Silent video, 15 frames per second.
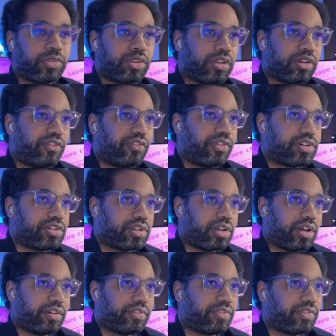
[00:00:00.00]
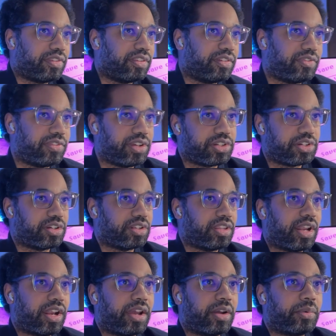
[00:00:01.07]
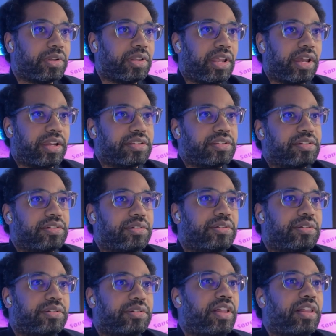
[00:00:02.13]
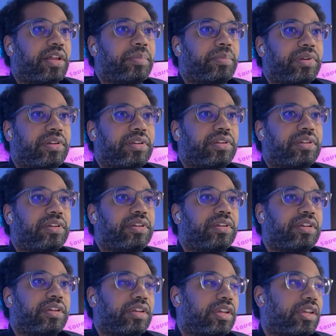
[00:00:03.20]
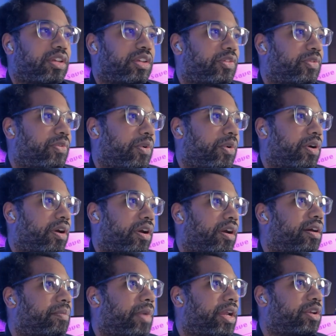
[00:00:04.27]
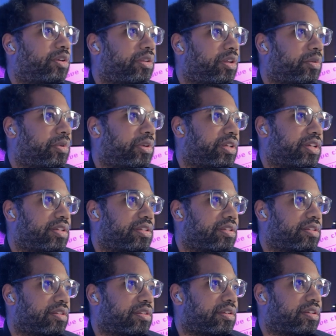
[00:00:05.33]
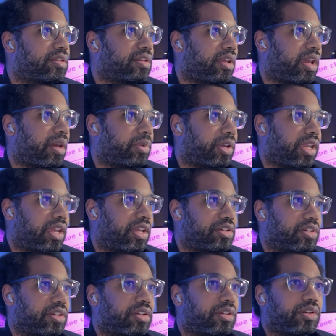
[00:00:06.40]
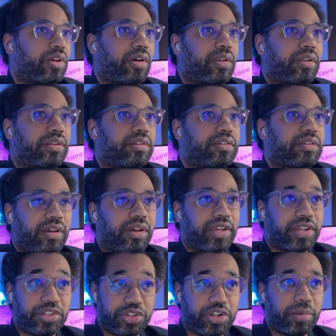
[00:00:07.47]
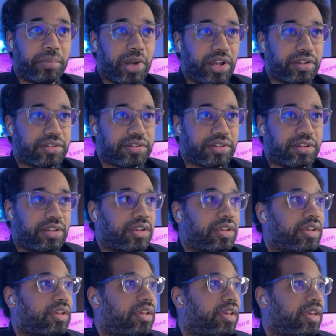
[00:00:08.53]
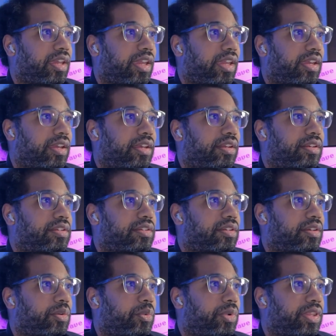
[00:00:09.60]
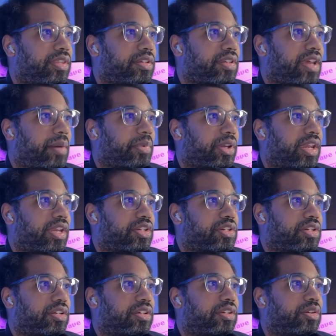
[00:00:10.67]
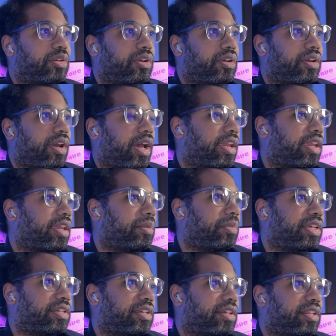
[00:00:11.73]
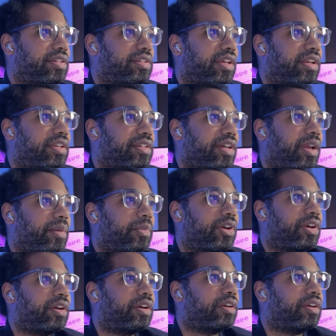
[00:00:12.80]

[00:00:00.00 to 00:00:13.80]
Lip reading: First off, the feature that I would like to develop is for my newly released application called EngineerBox. And with this application, I can basically set a timer,